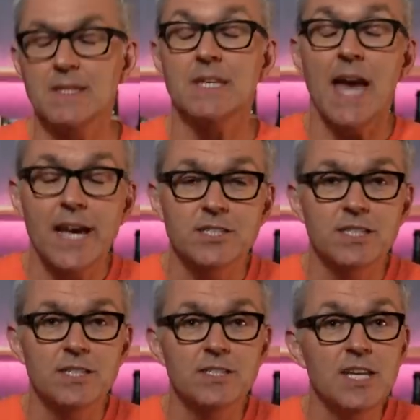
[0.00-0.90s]
Yes,
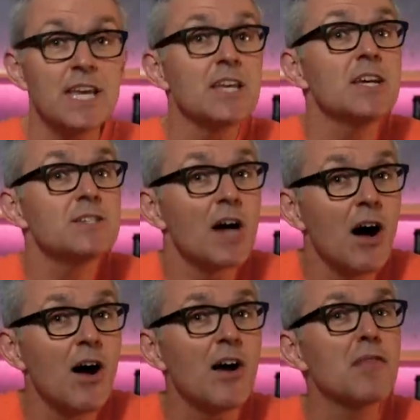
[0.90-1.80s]
this is a
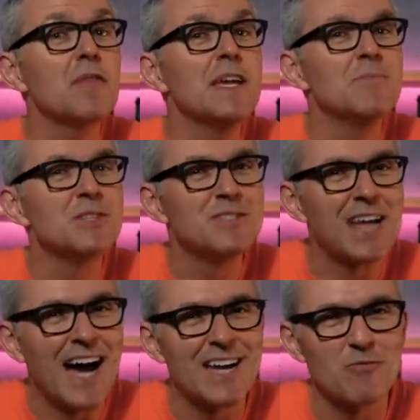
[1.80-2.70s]
guitar themed
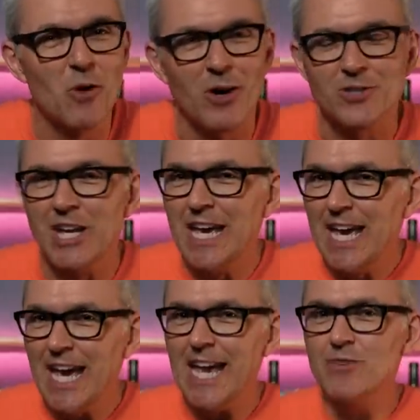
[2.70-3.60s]
dive watch.
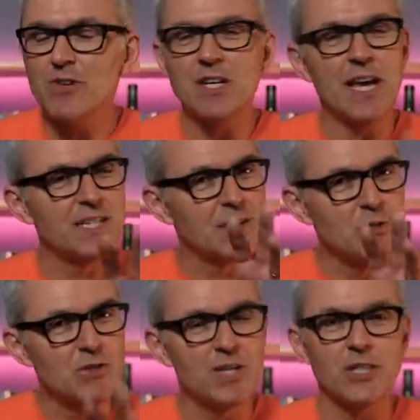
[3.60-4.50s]
Adrian is a
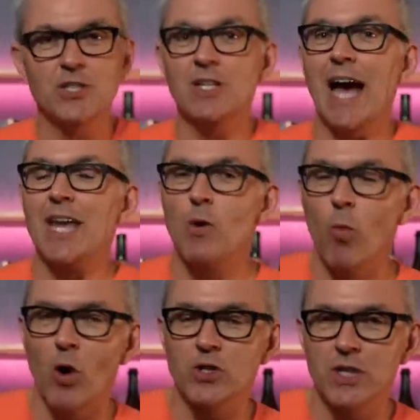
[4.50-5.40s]
musician and a
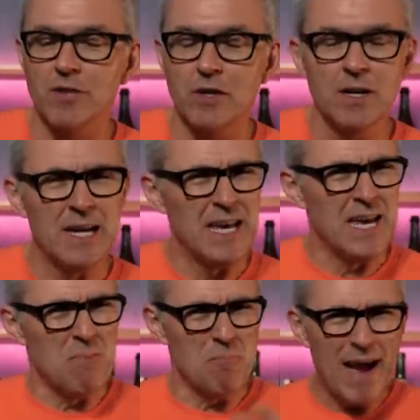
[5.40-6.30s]
watch lover.
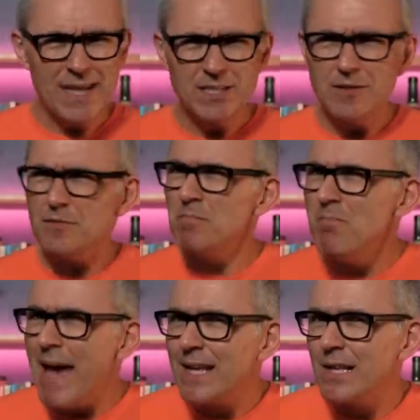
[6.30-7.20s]
Massive
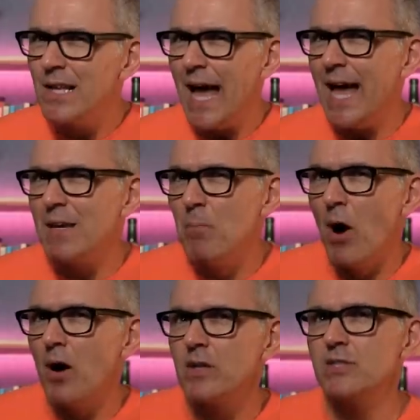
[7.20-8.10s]
metal and
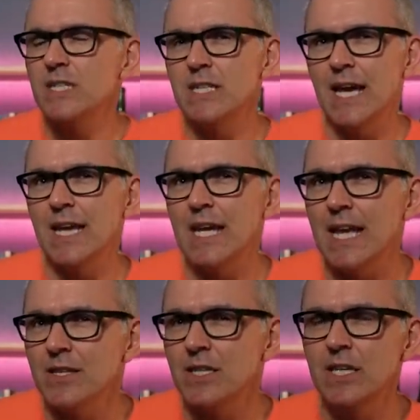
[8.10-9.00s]
punk scene in
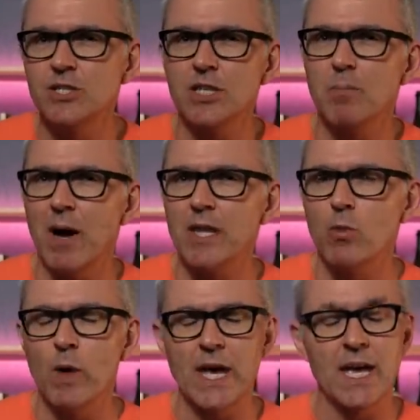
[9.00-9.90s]
Indonesia, by the
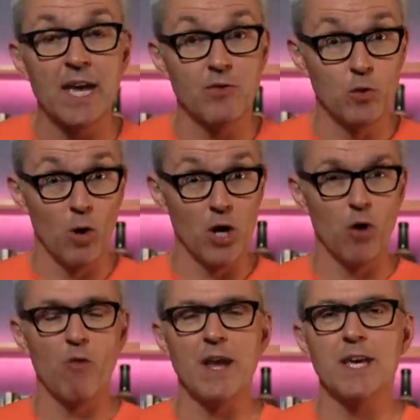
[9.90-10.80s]
way, if you weren't
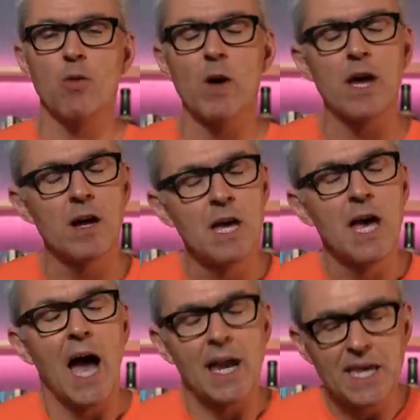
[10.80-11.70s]
already aware,
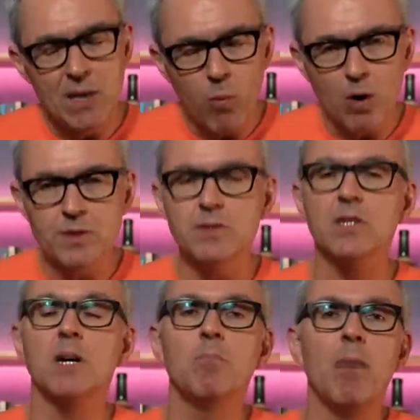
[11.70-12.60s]
and he wanted to
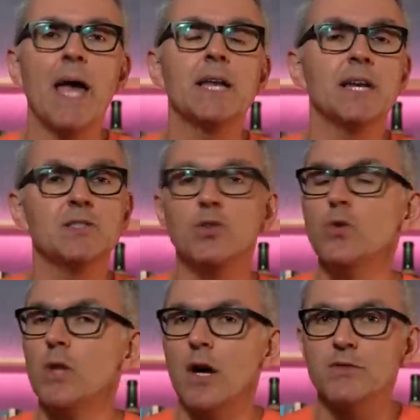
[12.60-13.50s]
combine his two
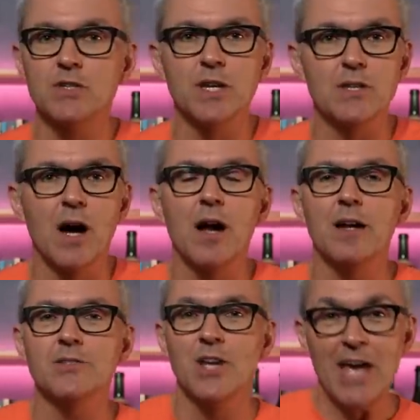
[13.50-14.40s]
loves,
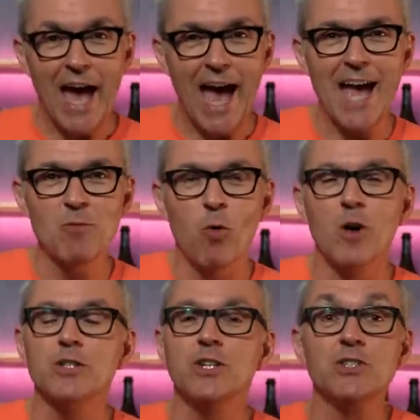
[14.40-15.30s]
guitars and
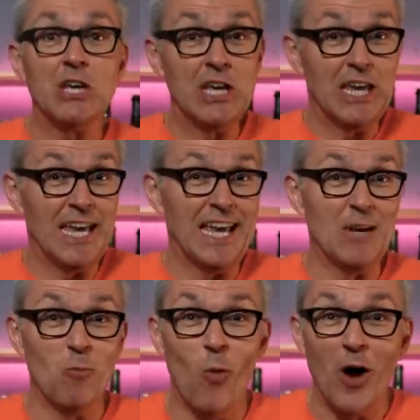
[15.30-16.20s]
watches,
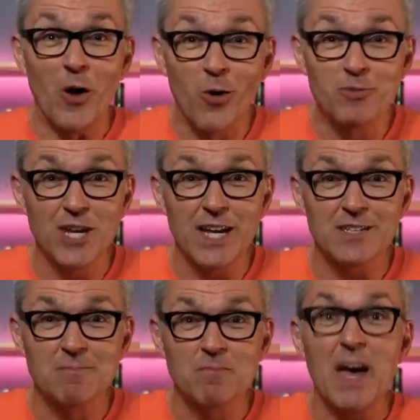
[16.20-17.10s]
in one
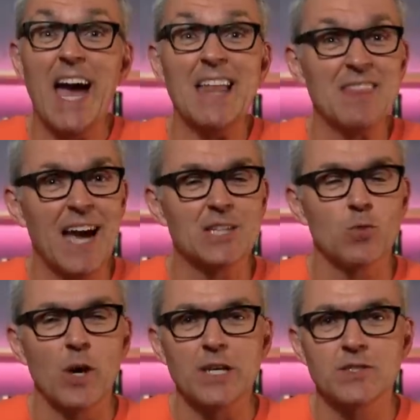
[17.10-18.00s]
object. And that's
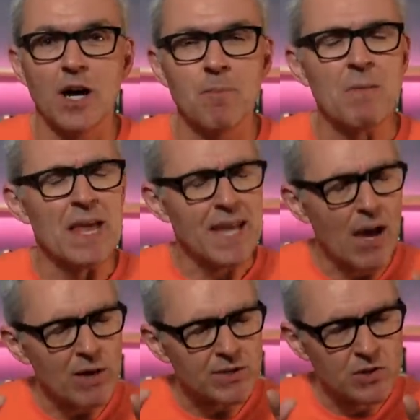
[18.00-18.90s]
what he's done.
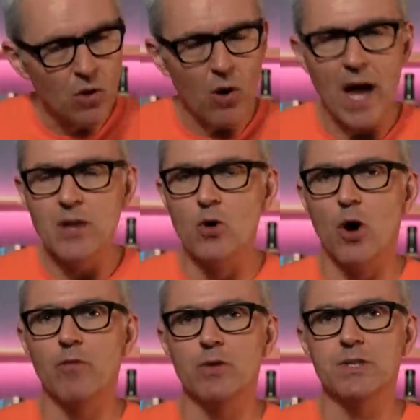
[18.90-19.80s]
Now, it's not a
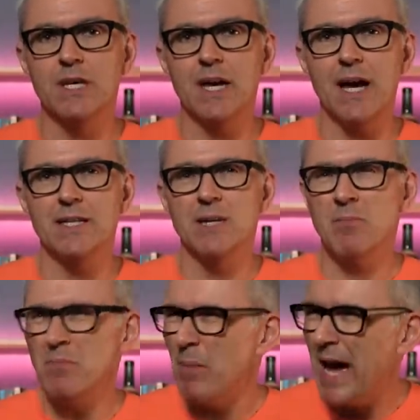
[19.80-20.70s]
novelty
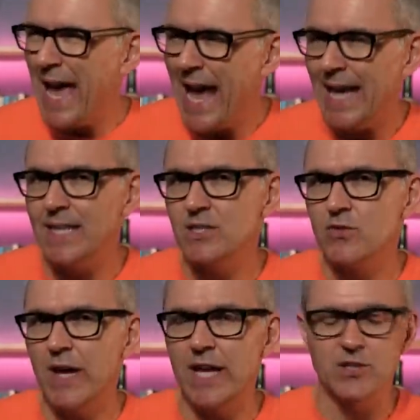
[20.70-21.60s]
item by any
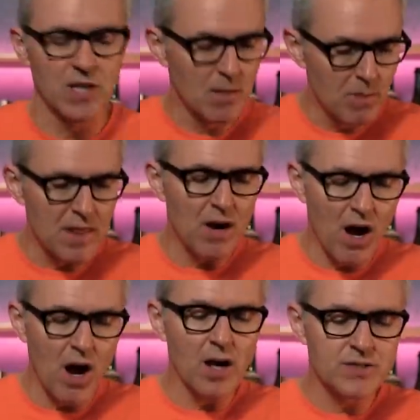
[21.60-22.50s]
stretch, but there
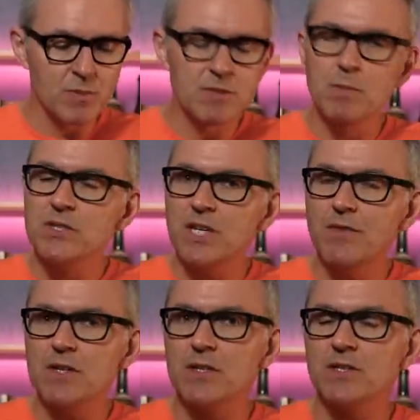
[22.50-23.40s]
are some
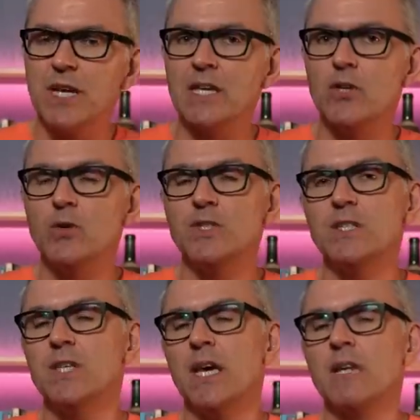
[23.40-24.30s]
specific design cues he's
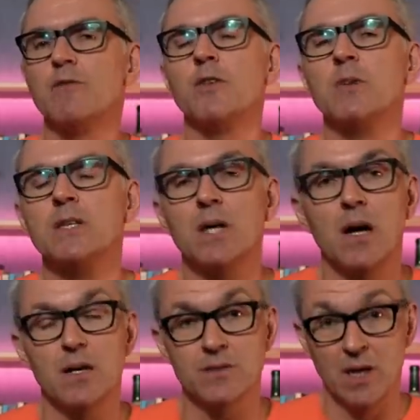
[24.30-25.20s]
taken from
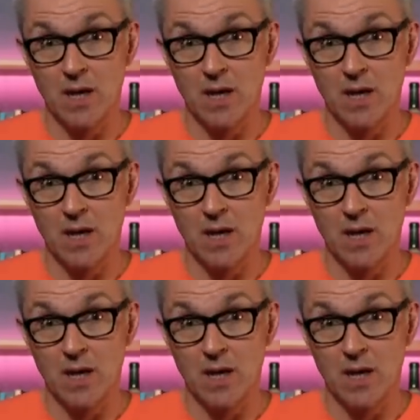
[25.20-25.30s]
guitars